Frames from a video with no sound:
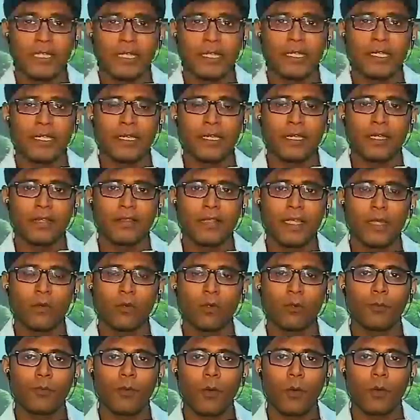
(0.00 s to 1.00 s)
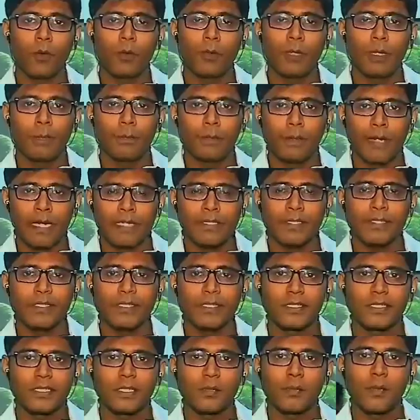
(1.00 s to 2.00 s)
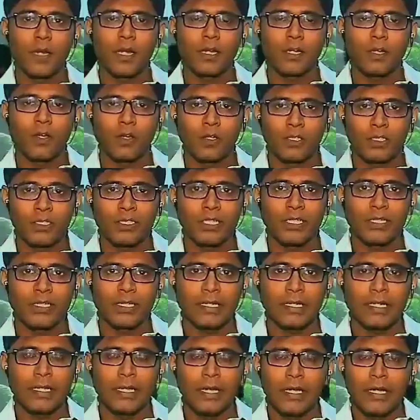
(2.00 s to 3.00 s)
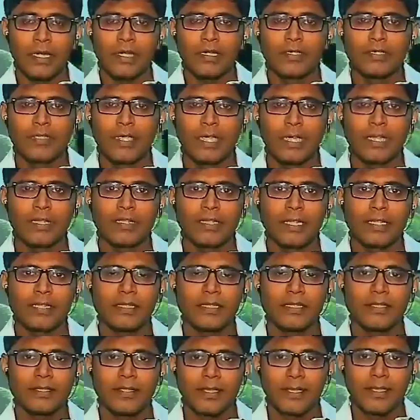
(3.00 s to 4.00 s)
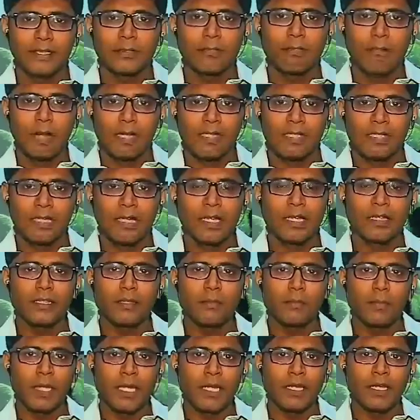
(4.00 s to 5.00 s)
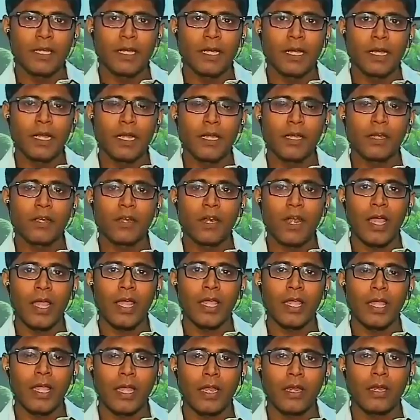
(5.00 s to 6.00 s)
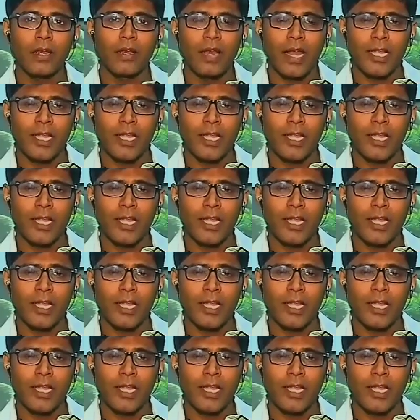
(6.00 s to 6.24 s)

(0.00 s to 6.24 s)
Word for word: Zee, they would probably press this demand constantly, saying that this is muzzling the media and try and